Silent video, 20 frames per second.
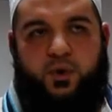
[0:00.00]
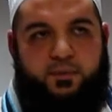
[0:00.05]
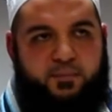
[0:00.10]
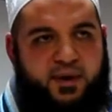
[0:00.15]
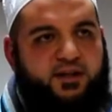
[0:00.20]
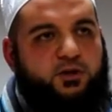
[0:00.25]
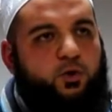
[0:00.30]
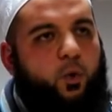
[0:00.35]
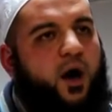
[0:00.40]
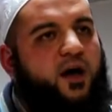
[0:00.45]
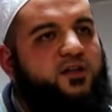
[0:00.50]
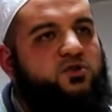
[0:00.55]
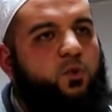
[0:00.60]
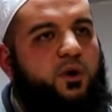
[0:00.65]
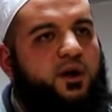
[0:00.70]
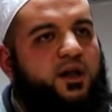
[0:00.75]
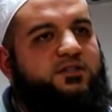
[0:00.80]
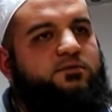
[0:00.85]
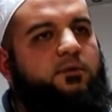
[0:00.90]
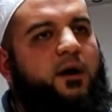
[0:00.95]
we make dua to
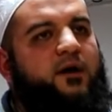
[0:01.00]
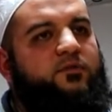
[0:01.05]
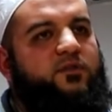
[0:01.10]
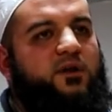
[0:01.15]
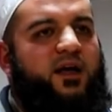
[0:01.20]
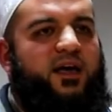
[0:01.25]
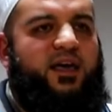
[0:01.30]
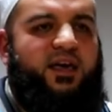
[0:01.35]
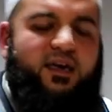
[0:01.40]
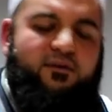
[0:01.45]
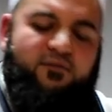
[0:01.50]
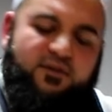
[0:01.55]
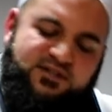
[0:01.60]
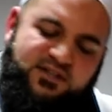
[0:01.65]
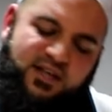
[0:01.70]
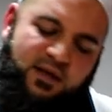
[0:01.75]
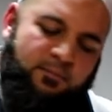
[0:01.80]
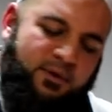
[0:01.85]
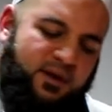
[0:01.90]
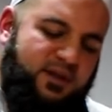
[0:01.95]
Allah subhanahu wa ta'ala, He give us
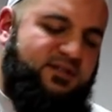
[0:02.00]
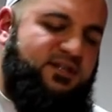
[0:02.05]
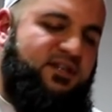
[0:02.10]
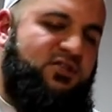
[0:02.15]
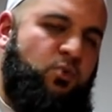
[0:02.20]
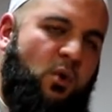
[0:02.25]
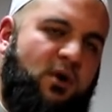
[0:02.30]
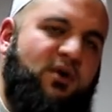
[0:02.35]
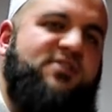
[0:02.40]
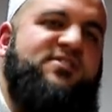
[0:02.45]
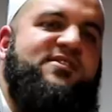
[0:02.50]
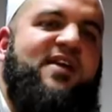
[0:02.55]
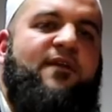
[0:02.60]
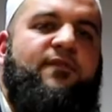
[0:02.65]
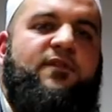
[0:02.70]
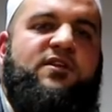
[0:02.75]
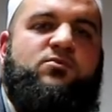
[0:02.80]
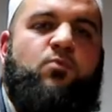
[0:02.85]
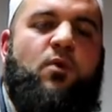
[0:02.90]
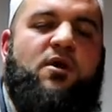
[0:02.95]
the ability to
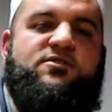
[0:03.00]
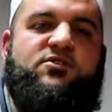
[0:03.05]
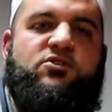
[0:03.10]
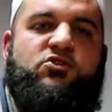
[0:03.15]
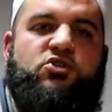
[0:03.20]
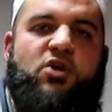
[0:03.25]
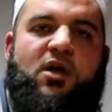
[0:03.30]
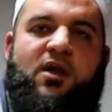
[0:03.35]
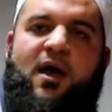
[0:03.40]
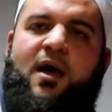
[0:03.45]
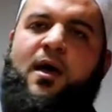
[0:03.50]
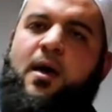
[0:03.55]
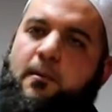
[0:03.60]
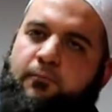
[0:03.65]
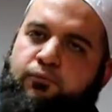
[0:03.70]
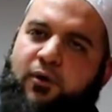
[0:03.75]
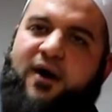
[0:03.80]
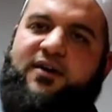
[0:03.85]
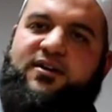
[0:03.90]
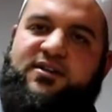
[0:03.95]
understand these words, inshallah,
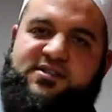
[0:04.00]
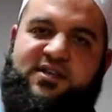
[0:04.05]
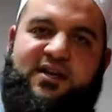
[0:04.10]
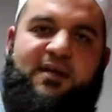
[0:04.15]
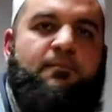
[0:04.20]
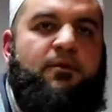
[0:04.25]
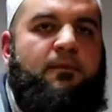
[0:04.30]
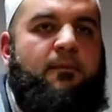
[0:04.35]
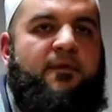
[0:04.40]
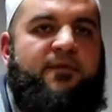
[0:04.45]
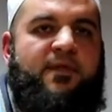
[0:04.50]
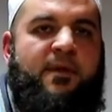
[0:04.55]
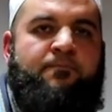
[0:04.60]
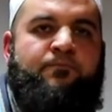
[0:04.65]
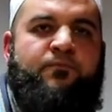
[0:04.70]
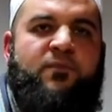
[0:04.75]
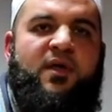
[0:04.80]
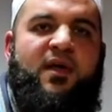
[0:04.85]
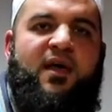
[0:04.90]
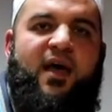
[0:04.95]
practice and implement
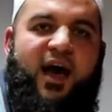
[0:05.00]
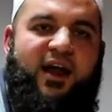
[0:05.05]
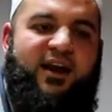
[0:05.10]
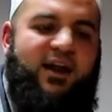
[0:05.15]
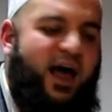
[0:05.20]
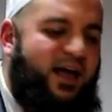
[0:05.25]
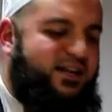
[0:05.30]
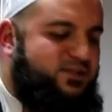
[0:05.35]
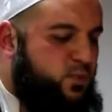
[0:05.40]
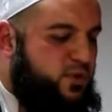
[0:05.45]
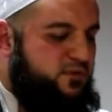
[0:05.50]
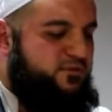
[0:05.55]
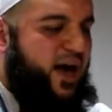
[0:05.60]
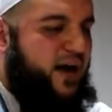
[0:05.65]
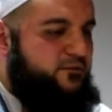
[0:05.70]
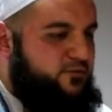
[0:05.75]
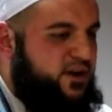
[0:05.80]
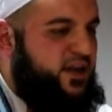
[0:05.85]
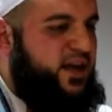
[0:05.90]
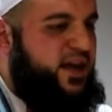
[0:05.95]
them. And as we've
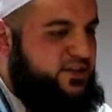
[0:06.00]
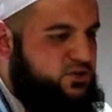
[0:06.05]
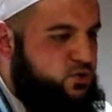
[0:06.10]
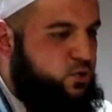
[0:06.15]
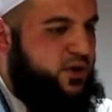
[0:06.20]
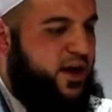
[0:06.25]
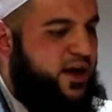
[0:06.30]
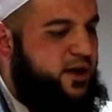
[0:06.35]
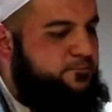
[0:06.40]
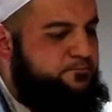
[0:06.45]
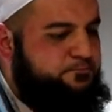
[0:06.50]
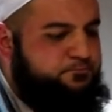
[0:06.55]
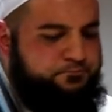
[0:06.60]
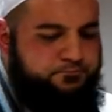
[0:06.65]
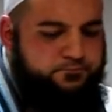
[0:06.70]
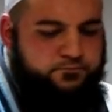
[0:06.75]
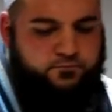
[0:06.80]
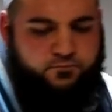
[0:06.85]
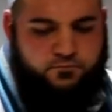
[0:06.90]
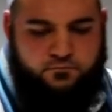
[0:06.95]
gathered here today,
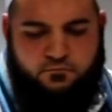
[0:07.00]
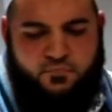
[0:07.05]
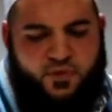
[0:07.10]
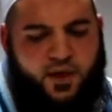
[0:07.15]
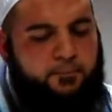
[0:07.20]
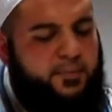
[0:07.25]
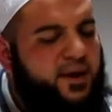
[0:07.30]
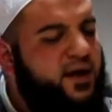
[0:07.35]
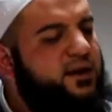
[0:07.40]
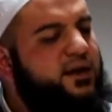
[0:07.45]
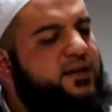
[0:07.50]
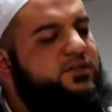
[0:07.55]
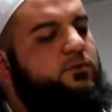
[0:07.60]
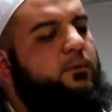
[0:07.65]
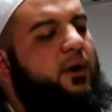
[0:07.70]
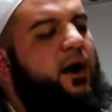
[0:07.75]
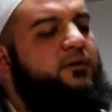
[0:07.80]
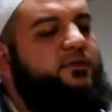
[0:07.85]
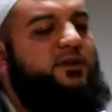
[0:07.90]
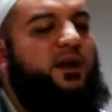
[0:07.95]
May Allah
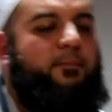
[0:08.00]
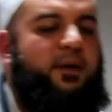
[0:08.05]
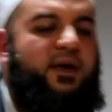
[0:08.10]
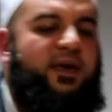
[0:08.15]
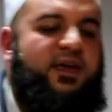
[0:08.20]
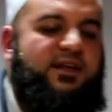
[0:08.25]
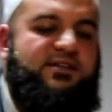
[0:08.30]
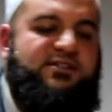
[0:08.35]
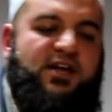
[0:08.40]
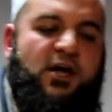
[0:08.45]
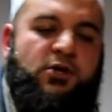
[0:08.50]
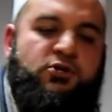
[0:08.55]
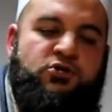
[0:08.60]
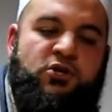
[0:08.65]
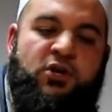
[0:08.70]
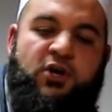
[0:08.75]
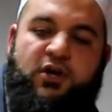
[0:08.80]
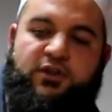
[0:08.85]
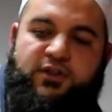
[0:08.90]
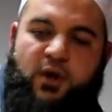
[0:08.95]
subhanahu wa ta'ala make it
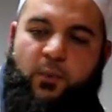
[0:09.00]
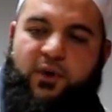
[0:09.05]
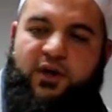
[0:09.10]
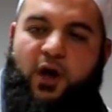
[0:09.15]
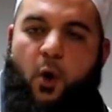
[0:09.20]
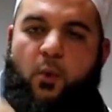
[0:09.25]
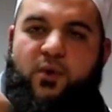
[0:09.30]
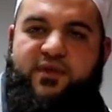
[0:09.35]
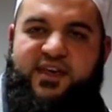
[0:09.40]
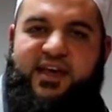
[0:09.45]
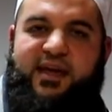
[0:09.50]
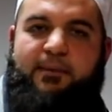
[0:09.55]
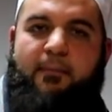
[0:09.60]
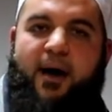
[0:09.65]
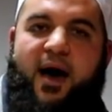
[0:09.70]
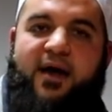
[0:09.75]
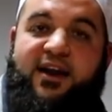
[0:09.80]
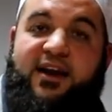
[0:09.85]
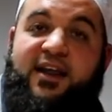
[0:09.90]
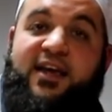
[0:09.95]
such that we go with
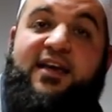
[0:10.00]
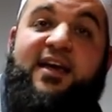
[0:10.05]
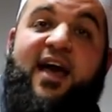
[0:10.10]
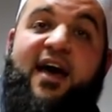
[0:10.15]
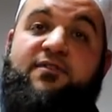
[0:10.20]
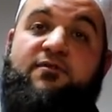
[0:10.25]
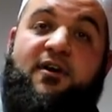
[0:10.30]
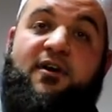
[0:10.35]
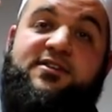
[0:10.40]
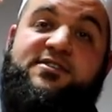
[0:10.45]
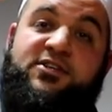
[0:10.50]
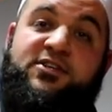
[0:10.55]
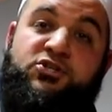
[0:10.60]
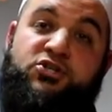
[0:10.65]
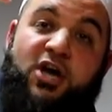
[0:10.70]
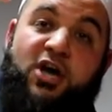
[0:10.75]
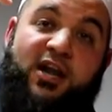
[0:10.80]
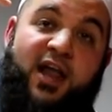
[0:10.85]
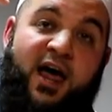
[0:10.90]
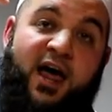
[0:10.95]
iman and He gather us
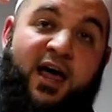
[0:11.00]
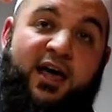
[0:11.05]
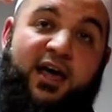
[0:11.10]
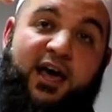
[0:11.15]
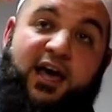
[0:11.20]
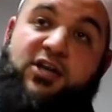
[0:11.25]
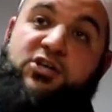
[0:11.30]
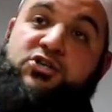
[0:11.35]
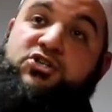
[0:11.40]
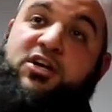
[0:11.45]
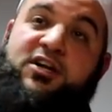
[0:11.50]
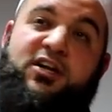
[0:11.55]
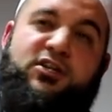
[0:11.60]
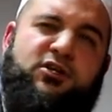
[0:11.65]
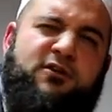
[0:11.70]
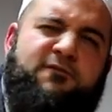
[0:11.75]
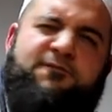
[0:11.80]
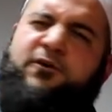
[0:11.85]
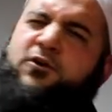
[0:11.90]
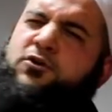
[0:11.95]
inshallah in Jannat
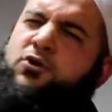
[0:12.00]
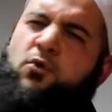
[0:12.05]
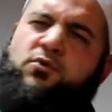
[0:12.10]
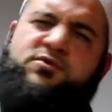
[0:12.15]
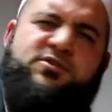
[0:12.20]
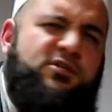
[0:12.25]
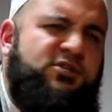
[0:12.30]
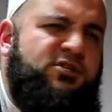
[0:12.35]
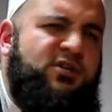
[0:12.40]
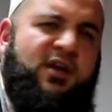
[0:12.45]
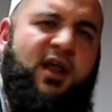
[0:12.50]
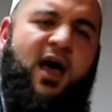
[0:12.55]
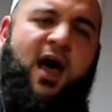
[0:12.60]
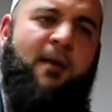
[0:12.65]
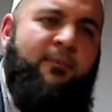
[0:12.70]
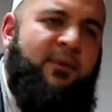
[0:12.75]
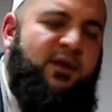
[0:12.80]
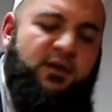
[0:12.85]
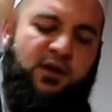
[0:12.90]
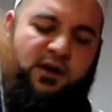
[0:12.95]
al-Firdaus inshallah.
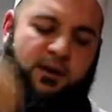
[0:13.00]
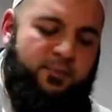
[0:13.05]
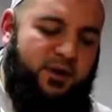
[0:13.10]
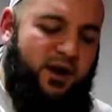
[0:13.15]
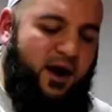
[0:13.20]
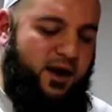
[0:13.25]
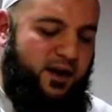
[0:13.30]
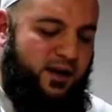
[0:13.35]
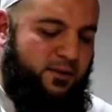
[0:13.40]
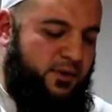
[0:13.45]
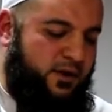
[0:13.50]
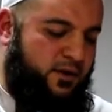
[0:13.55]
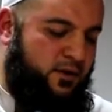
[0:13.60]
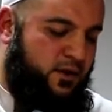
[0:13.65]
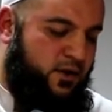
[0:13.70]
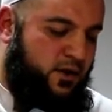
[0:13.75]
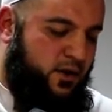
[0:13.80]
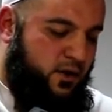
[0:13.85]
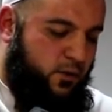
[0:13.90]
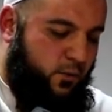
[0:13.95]
Ameen ya Rabbil
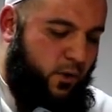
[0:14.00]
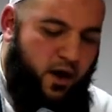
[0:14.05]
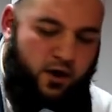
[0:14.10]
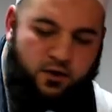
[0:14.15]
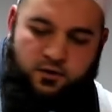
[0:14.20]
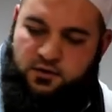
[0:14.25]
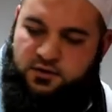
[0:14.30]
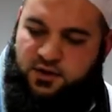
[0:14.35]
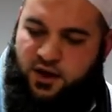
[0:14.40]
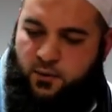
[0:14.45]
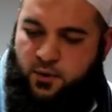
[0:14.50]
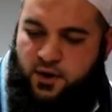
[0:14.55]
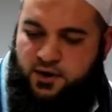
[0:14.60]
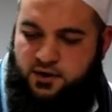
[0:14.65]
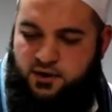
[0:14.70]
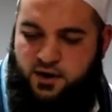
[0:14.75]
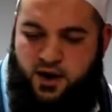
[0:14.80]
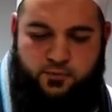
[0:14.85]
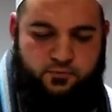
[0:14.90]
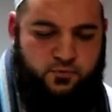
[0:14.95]
Alameen. Wa akhiru da'wana
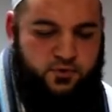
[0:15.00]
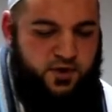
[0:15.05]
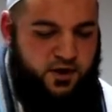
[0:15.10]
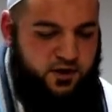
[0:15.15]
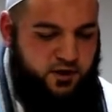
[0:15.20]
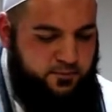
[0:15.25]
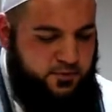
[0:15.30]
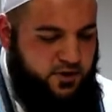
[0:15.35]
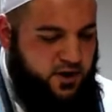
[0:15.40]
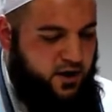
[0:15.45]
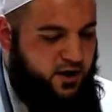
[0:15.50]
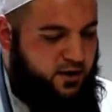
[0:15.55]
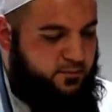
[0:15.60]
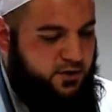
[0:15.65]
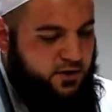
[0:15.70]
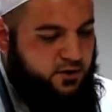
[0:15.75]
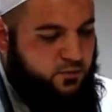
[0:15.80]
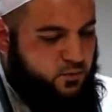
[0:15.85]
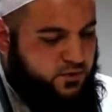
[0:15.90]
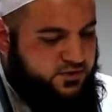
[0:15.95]
alhamdulillah Rabbil
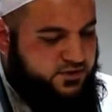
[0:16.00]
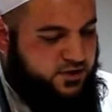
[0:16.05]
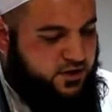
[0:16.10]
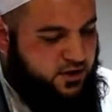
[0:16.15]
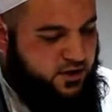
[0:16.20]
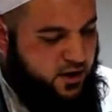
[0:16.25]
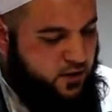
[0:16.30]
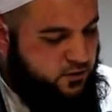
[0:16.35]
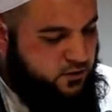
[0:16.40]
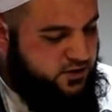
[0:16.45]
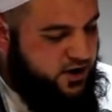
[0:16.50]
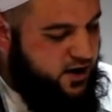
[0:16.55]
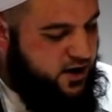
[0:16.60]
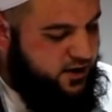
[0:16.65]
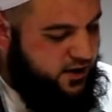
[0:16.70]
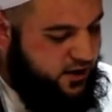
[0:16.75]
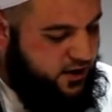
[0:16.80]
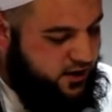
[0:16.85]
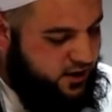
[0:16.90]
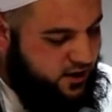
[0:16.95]
Alameen. Wa sallallahu
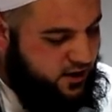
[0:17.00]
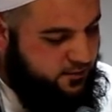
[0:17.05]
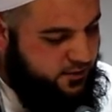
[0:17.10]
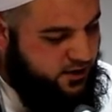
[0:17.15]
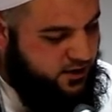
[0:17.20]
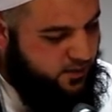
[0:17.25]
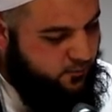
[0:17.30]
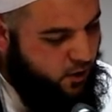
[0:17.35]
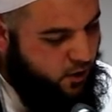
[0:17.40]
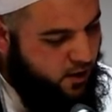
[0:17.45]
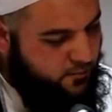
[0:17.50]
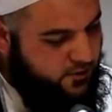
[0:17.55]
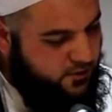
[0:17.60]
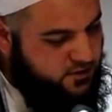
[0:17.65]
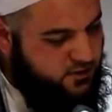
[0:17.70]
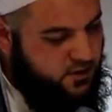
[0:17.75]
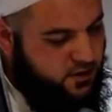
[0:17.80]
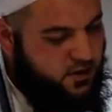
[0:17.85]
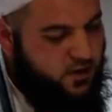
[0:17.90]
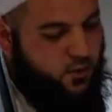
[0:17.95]
ta'ala ala nabiyyina Muhammad
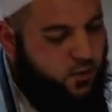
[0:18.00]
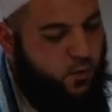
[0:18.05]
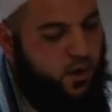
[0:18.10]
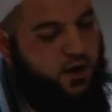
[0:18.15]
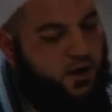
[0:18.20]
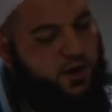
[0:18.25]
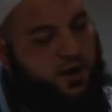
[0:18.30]
wa